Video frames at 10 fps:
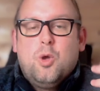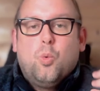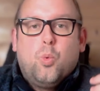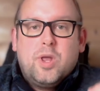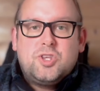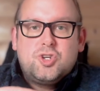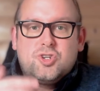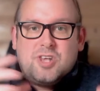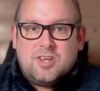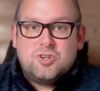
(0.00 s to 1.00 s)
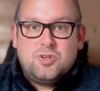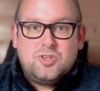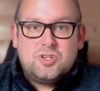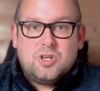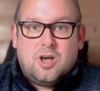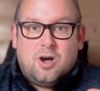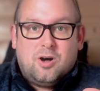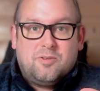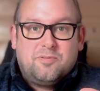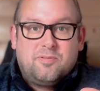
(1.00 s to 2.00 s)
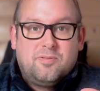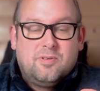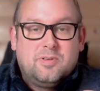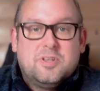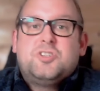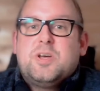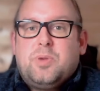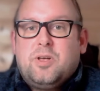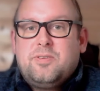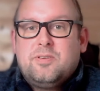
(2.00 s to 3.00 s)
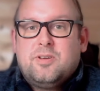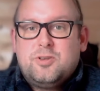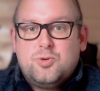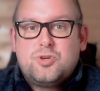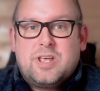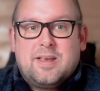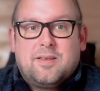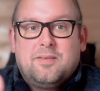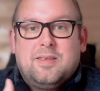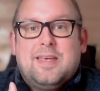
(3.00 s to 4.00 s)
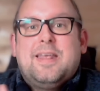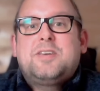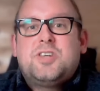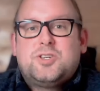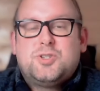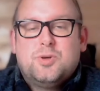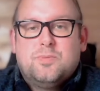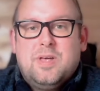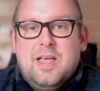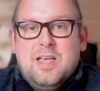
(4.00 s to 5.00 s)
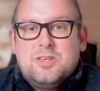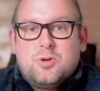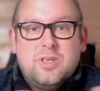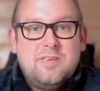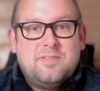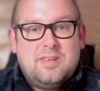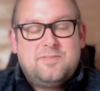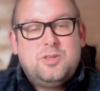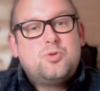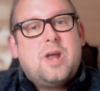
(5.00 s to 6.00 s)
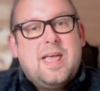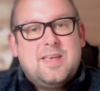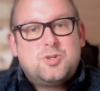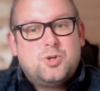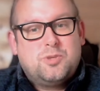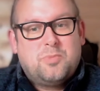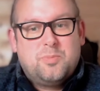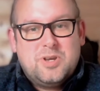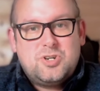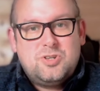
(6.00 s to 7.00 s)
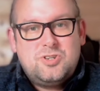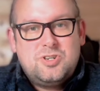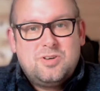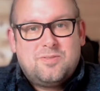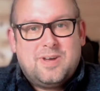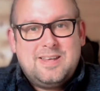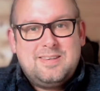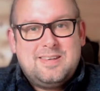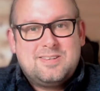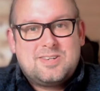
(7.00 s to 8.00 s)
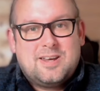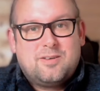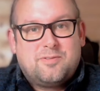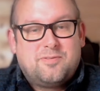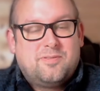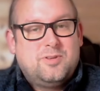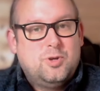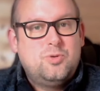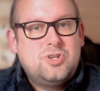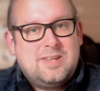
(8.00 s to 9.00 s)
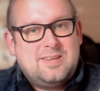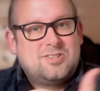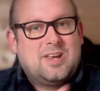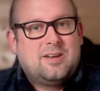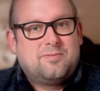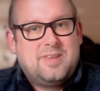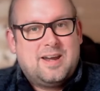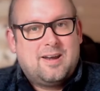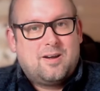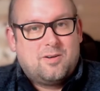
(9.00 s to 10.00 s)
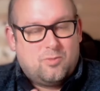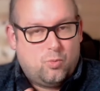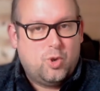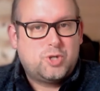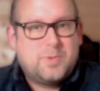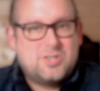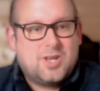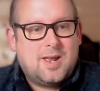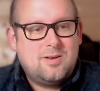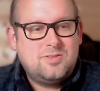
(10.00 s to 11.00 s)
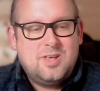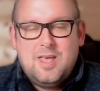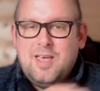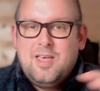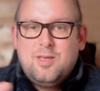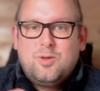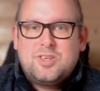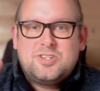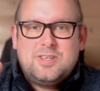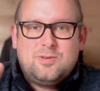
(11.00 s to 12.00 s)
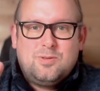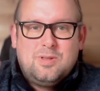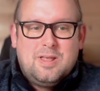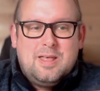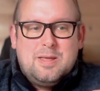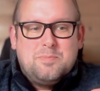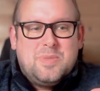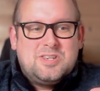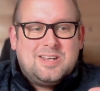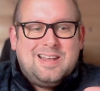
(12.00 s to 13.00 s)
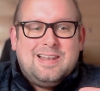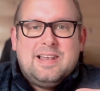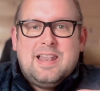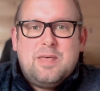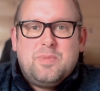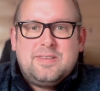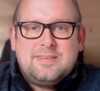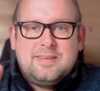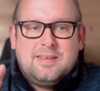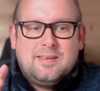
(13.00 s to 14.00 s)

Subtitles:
which sections of the chatbot a user can get access to. So even if the user has certain permissions, right, inside of UChat, inside of their workspace account, you can still basically limit